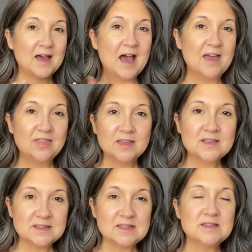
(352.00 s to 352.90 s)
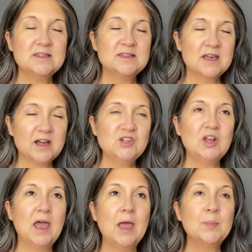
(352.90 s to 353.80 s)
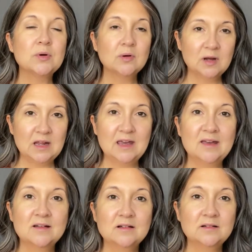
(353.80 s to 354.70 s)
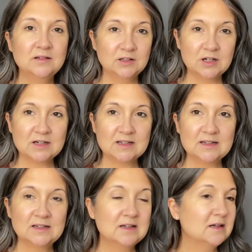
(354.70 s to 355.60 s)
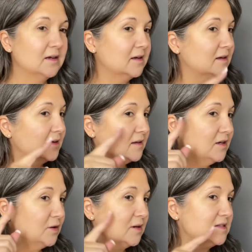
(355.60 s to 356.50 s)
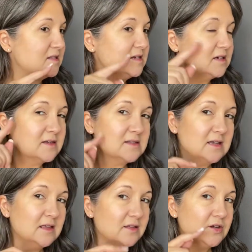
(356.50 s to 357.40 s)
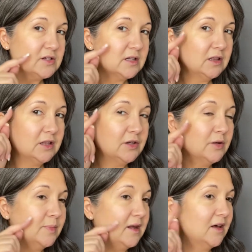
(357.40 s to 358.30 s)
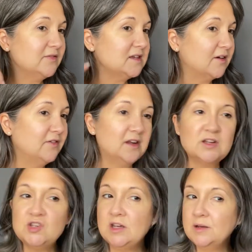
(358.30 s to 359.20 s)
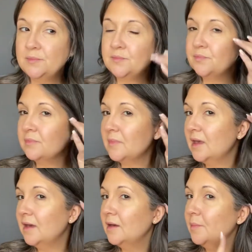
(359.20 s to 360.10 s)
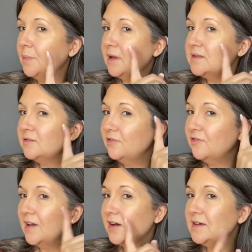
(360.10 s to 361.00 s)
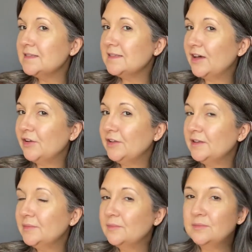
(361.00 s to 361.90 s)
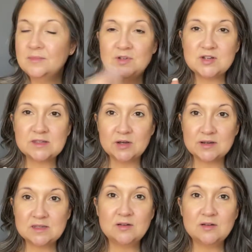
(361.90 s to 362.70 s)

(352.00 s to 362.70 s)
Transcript: I think this is such a pretty look. You can still see that there's a little bit of definition, but it's very subtle, just looks